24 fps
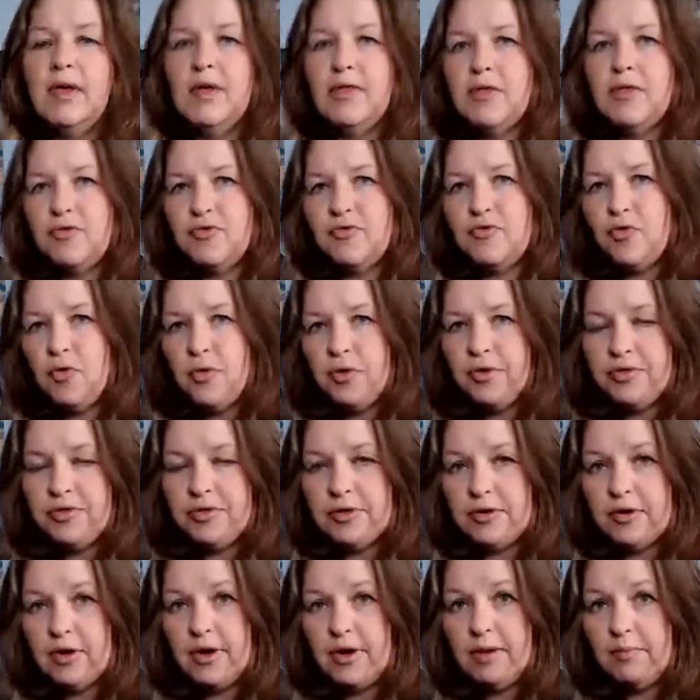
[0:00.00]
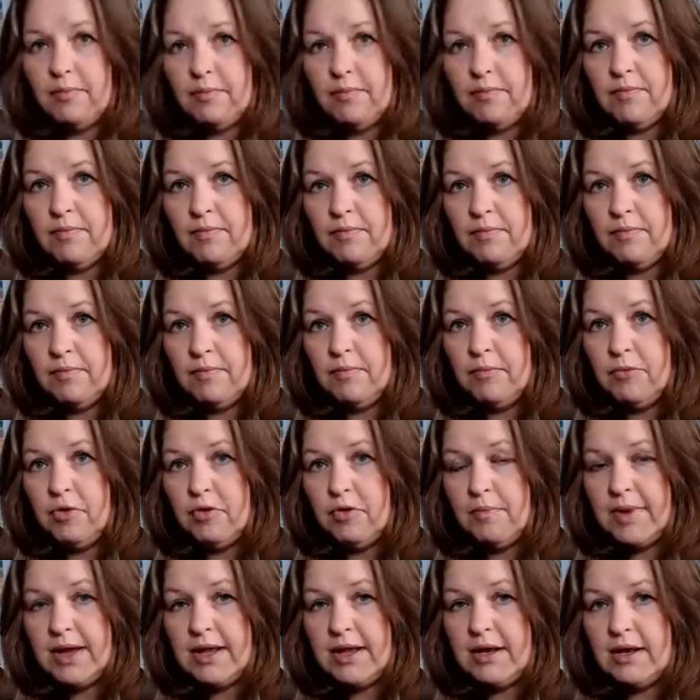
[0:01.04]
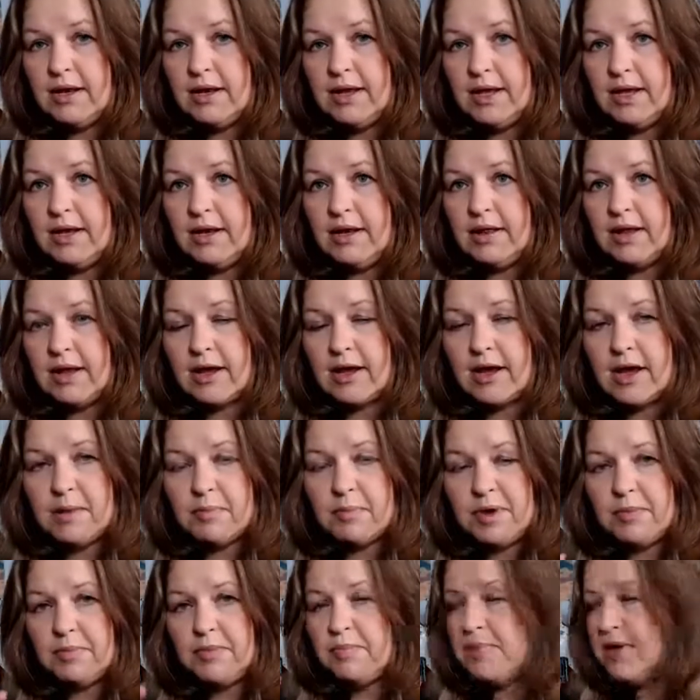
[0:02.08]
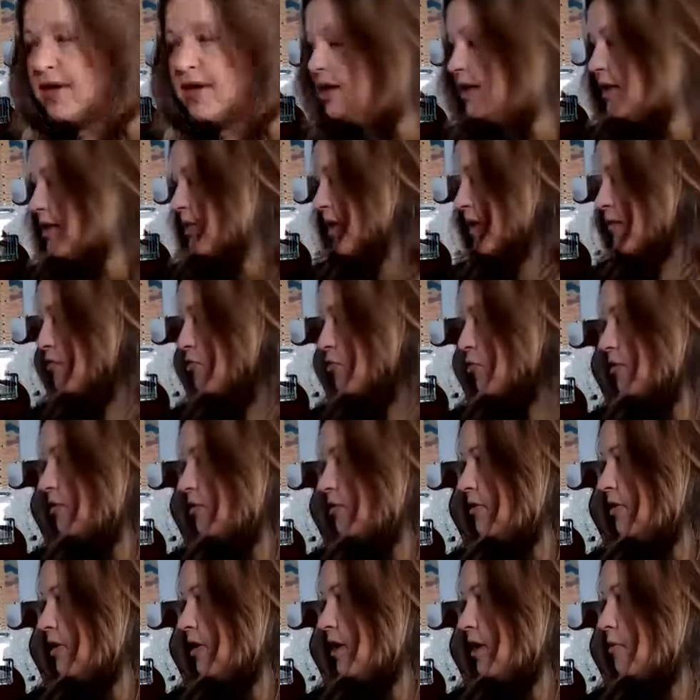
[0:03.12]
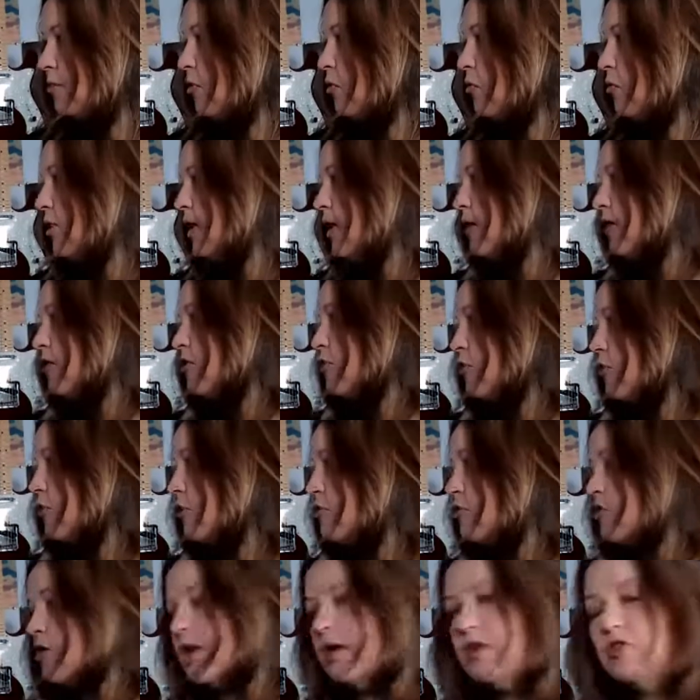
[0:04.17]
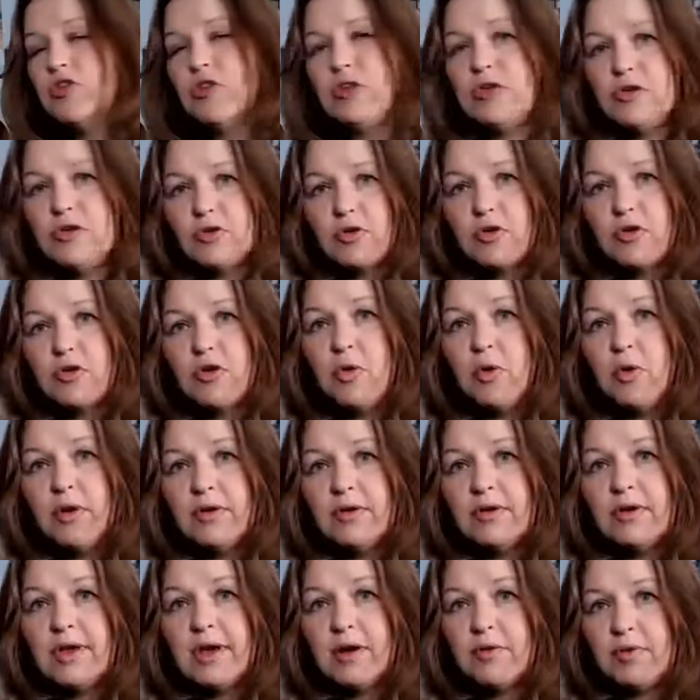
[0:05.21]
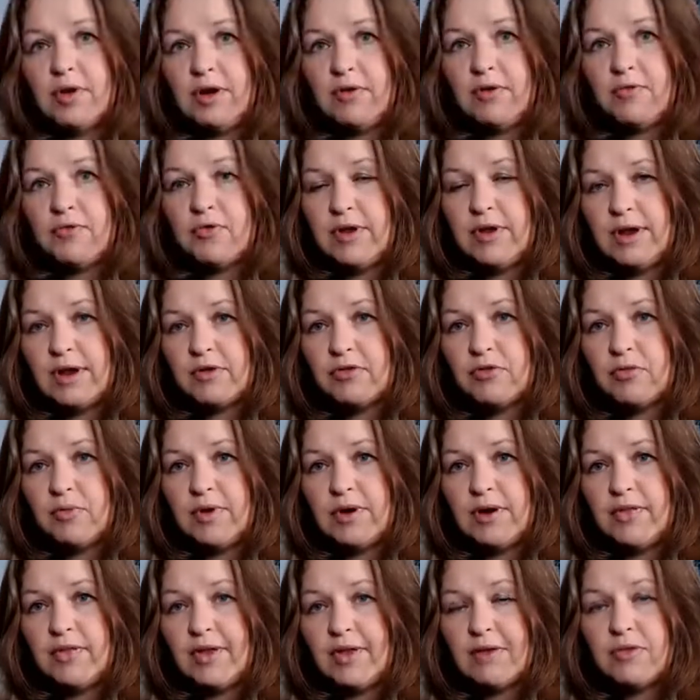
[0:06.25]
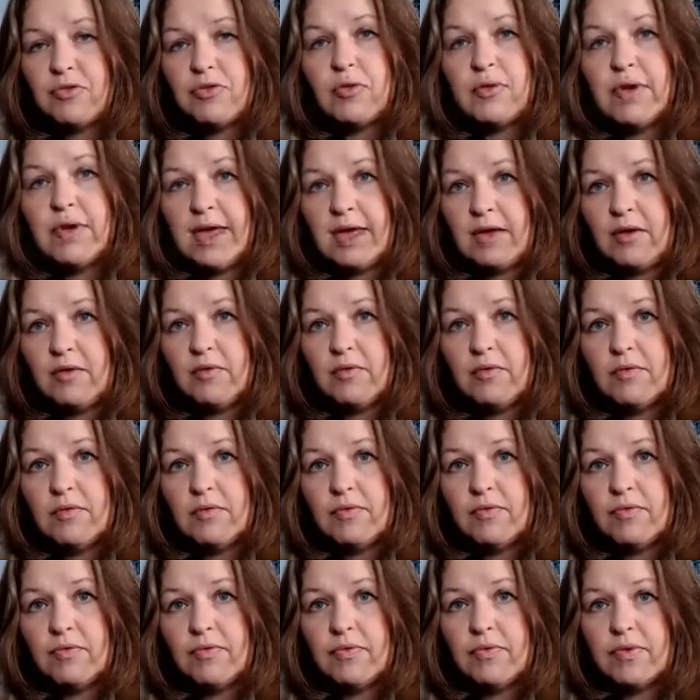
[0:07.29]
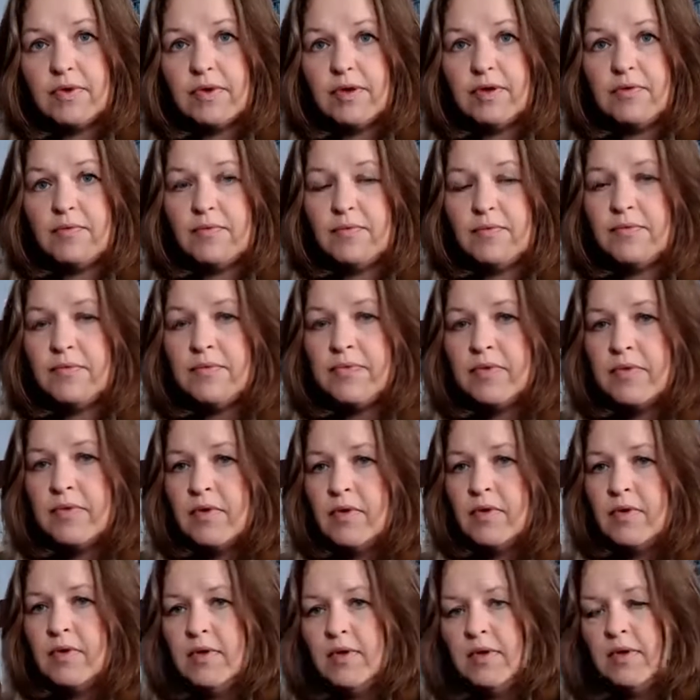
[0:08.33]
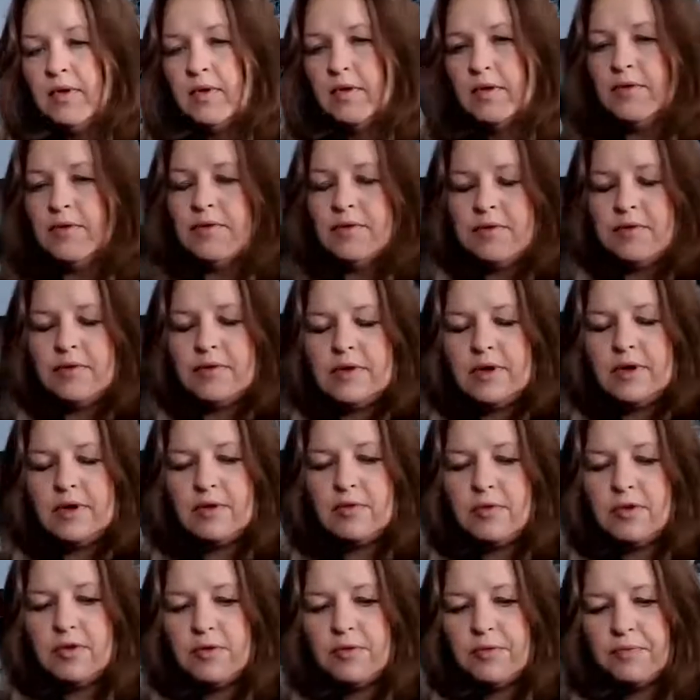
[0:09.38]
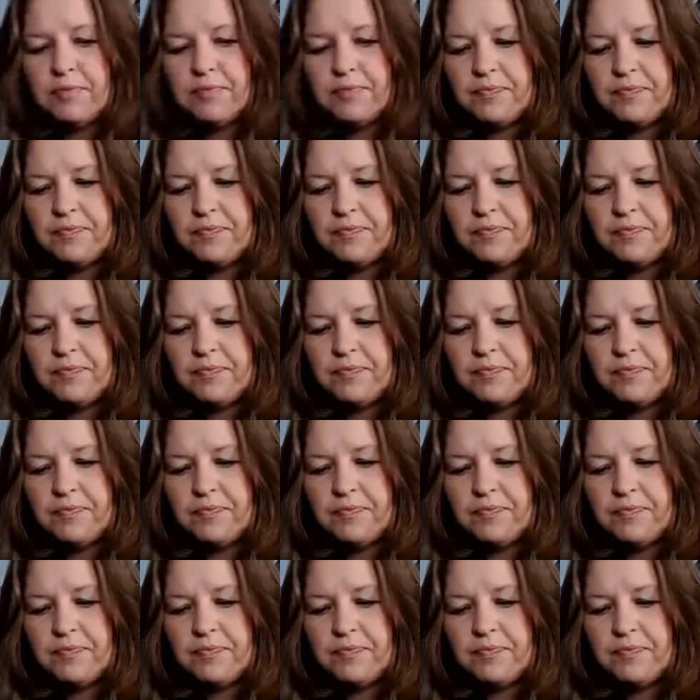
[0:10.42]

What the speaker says: The 4th time, you might need, like I might be picking that 4th time while you're changing your chord to get ready for the next one, and that's okay. Okay. Here we go.